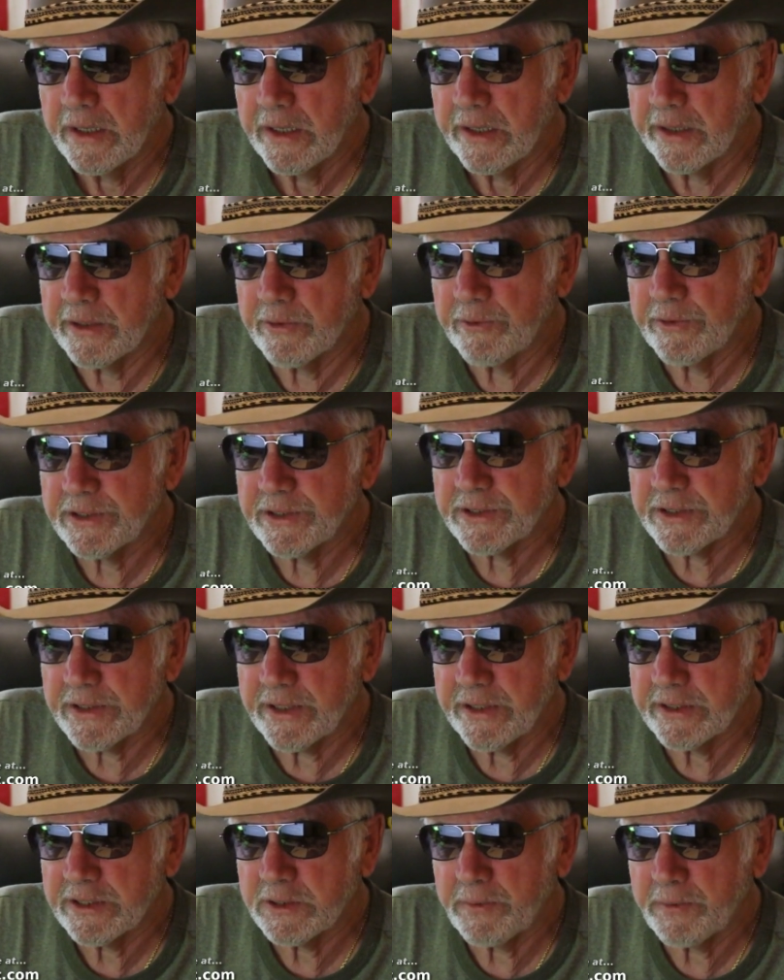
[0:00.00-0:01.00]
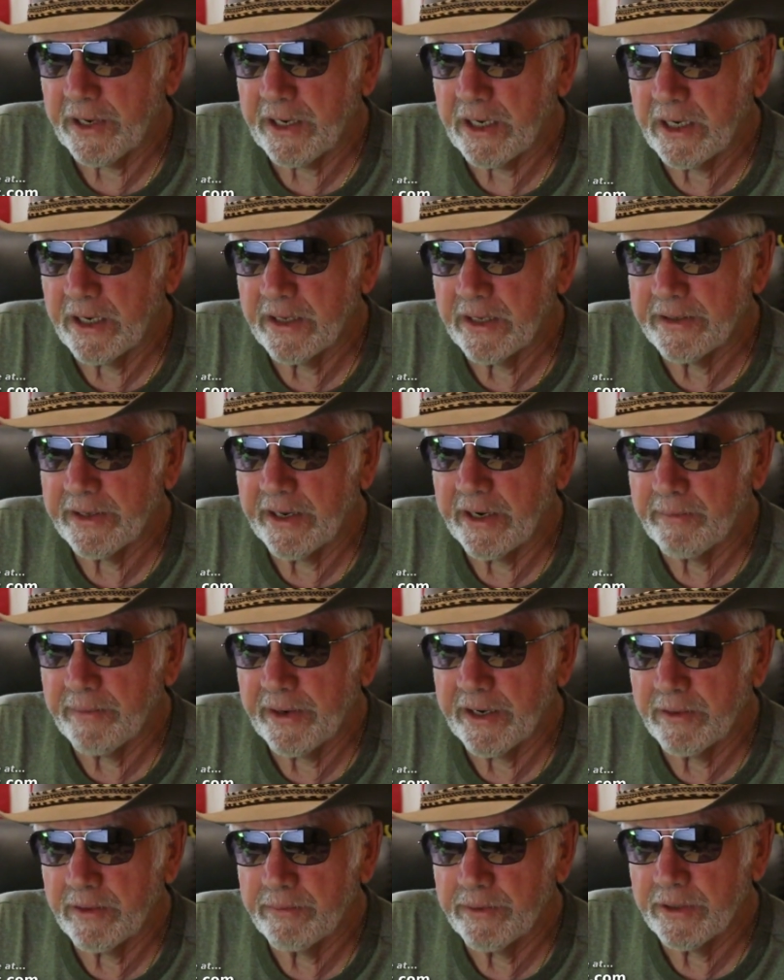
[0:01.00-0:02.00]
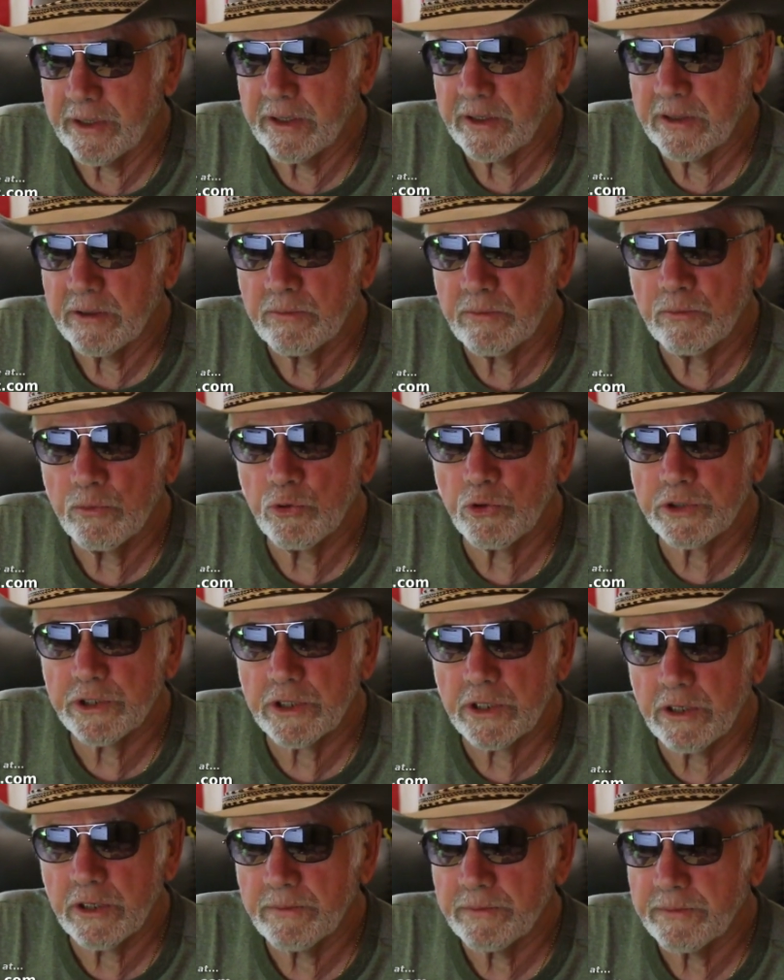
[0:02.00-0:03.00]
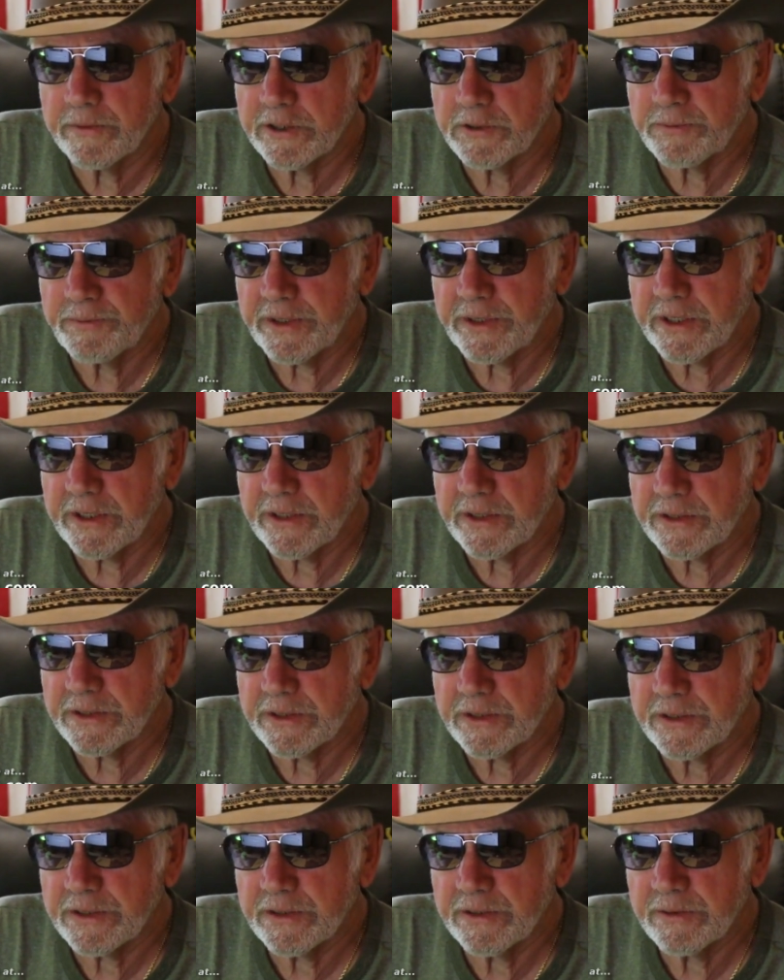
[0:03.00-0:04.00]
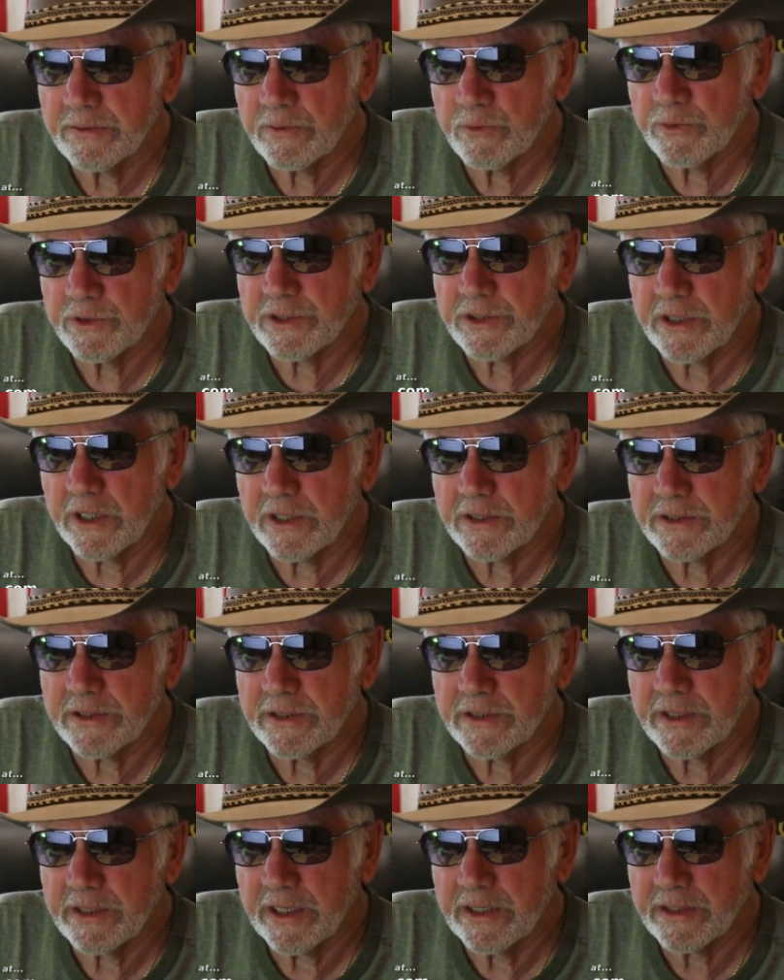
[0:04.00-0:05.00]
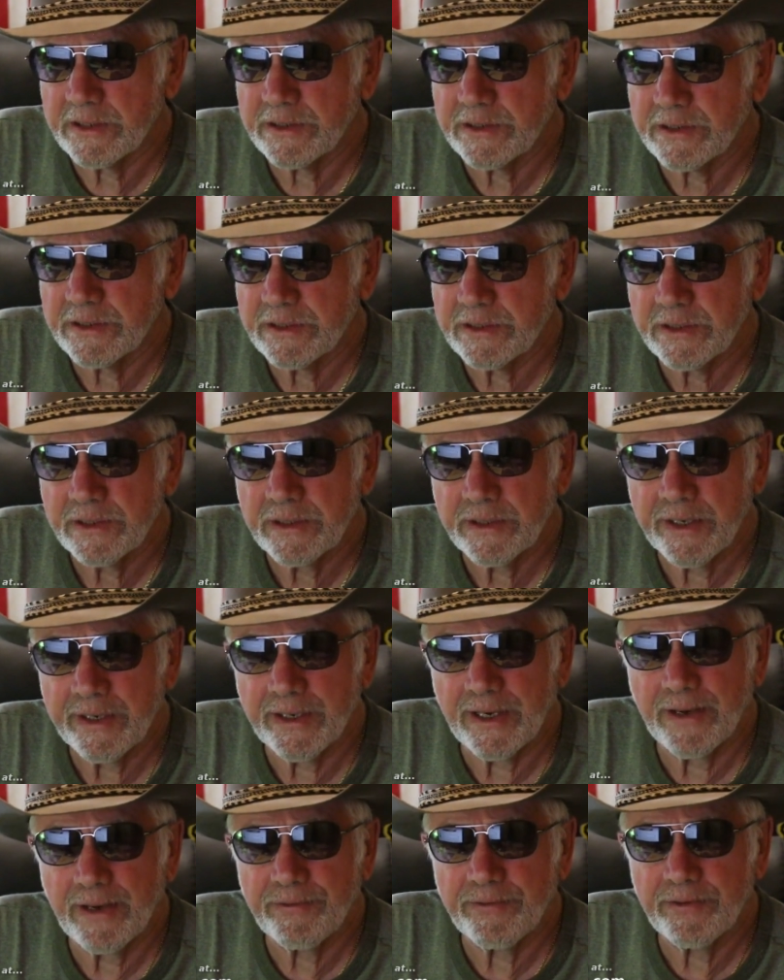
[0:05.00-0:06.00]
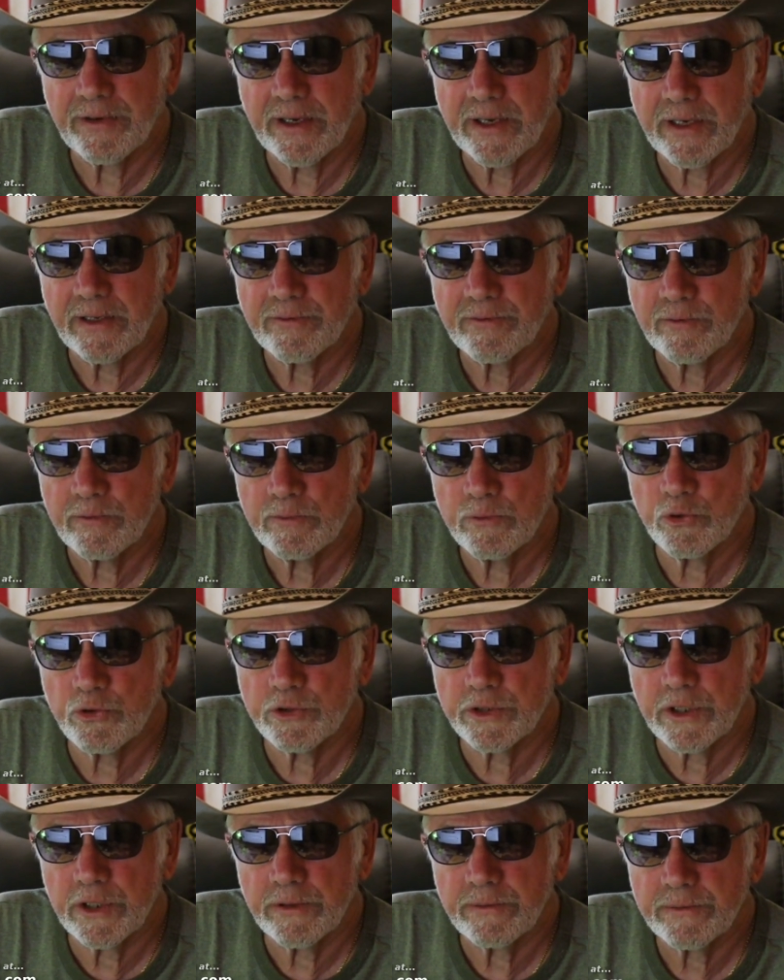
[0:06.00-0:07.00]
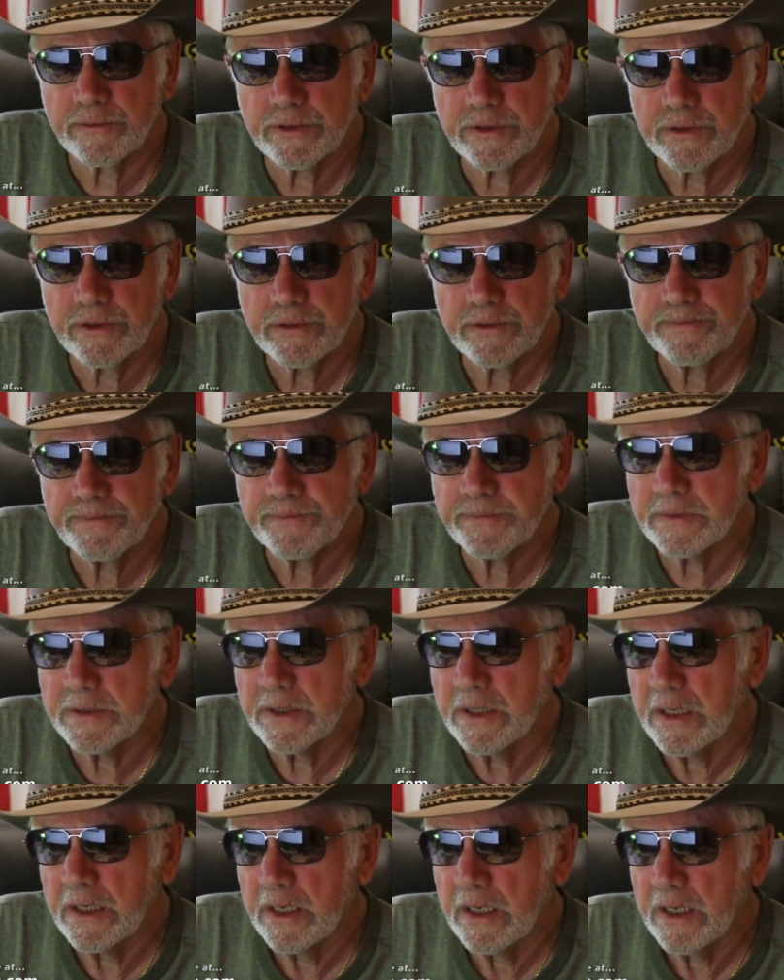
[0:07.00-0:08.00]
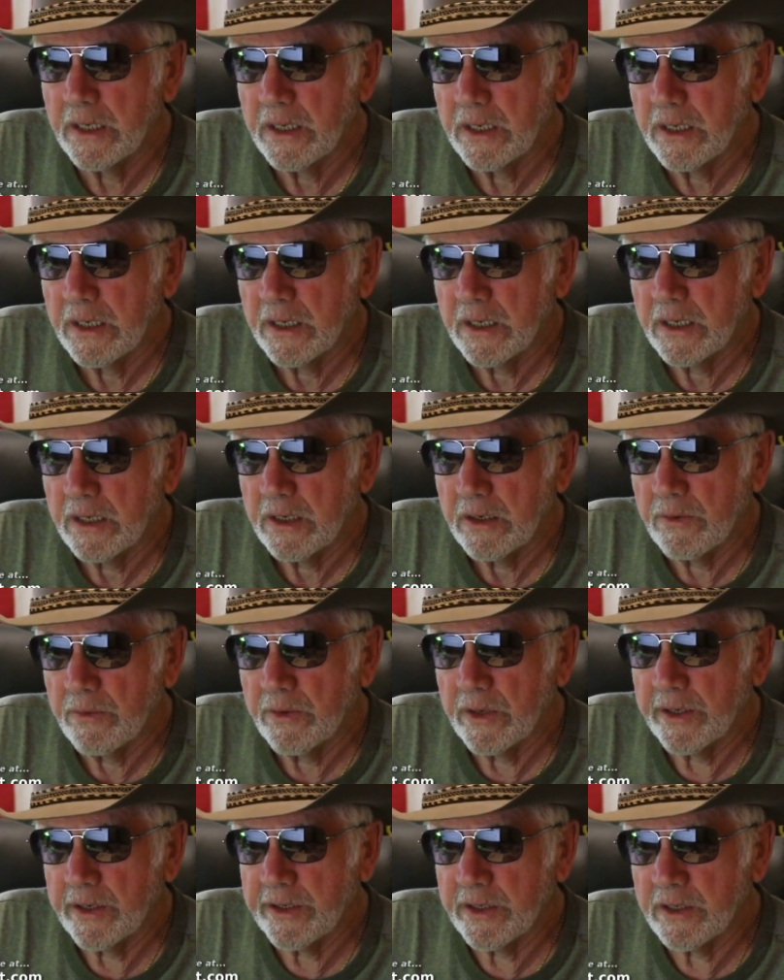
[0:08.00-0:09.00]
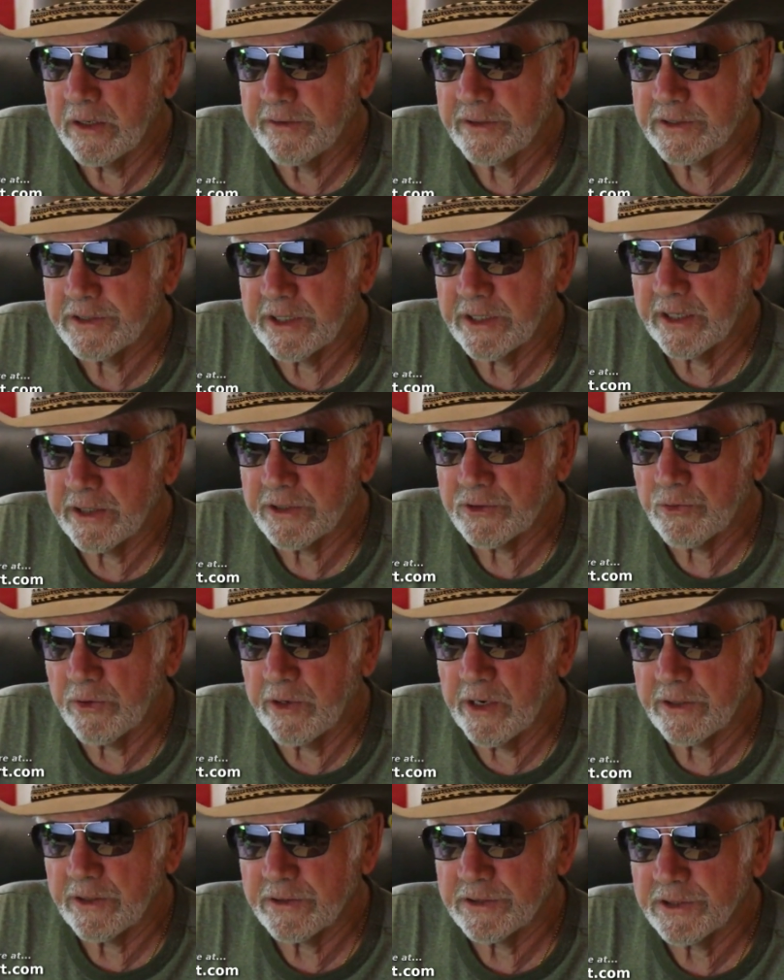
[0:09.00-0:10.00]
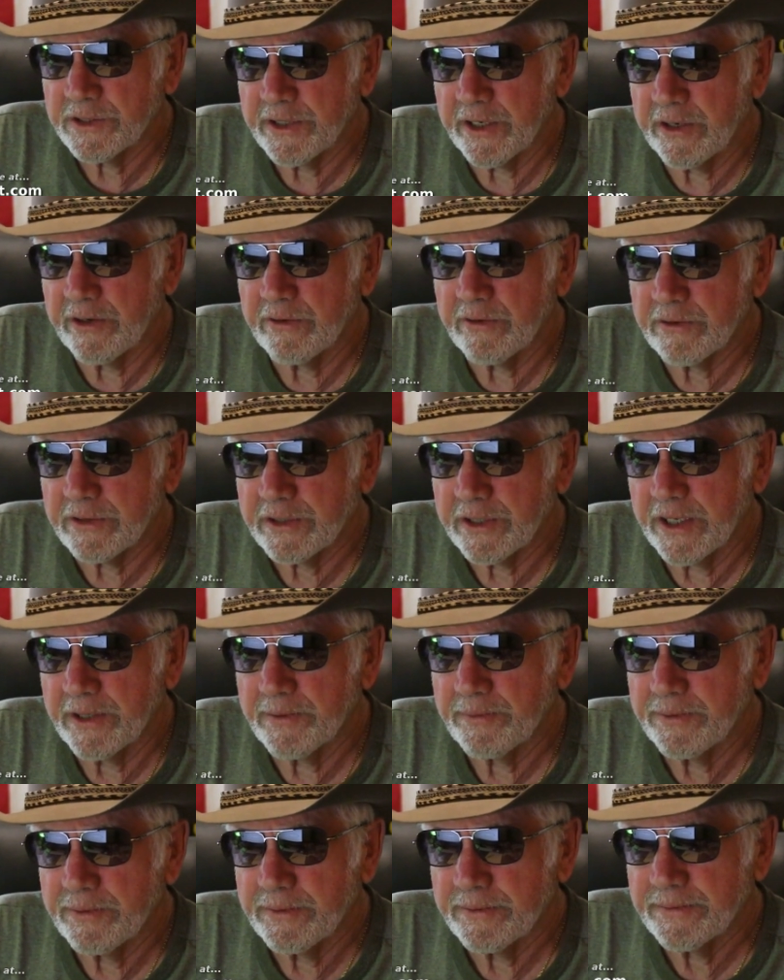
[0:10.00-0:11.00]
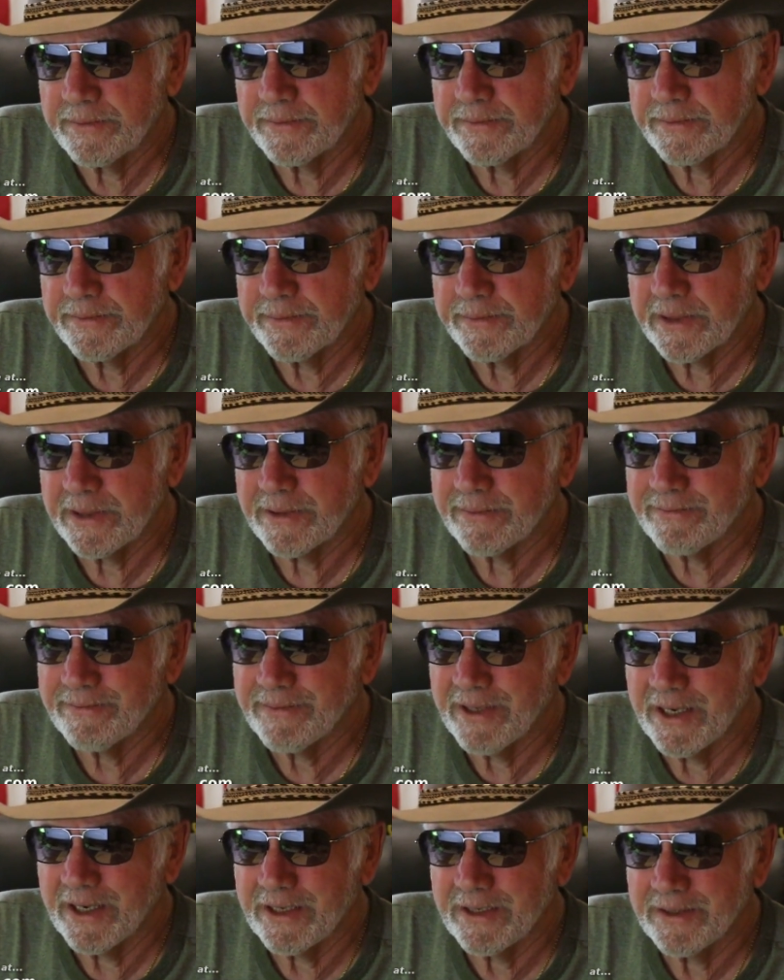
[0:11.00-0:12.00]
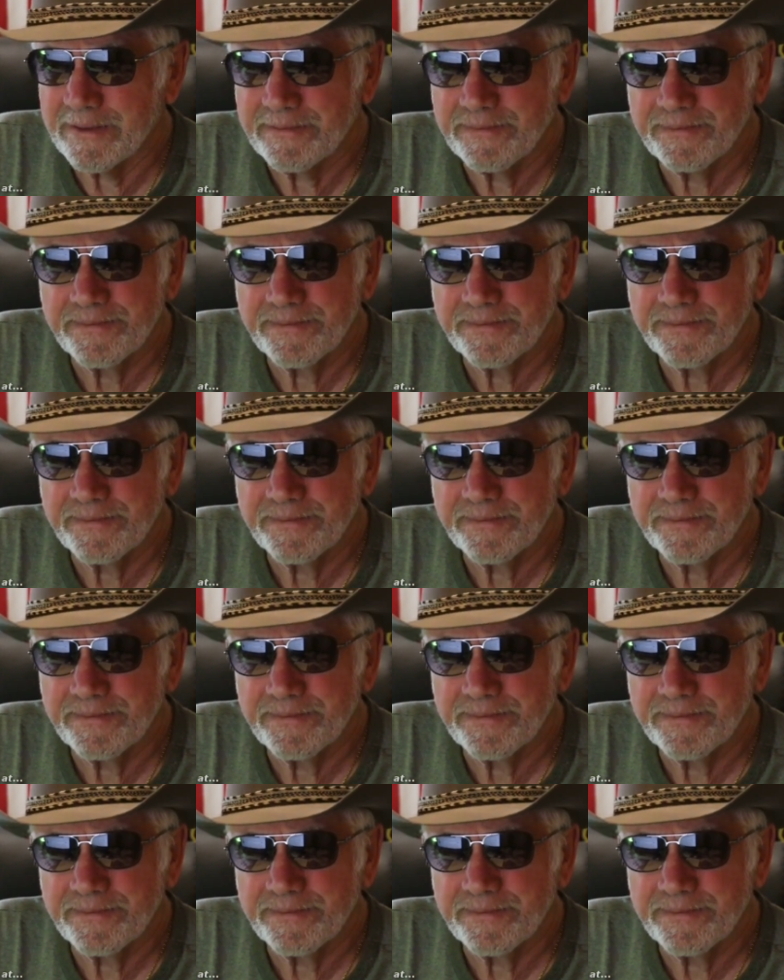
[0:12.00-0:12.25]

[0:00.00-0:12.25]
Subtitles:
And the reason I speculate that he might have been a Muslim is because Wisconsin has an awful lot of Muslims. Well, you know, they say it's wrong to stereotype, but hey.